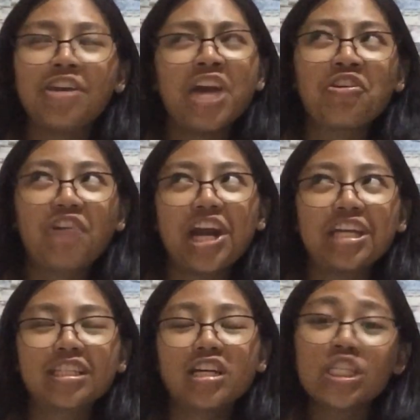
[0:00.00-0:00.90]
yeah, you're right.
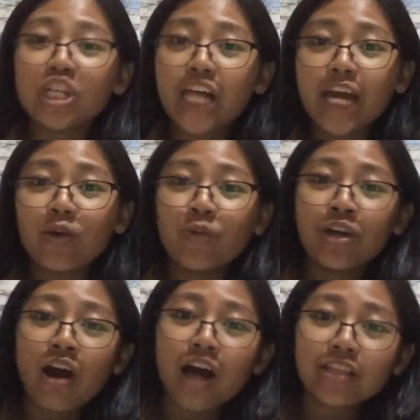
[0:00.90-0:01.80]
So like we
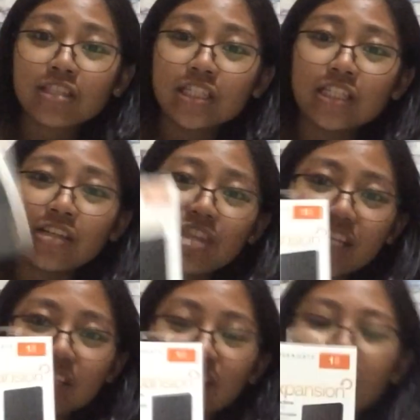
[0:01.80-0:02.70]
got
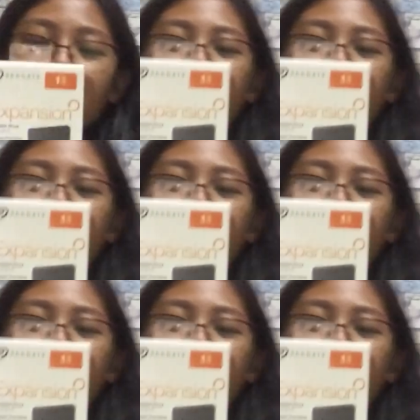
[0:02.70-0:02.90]
this.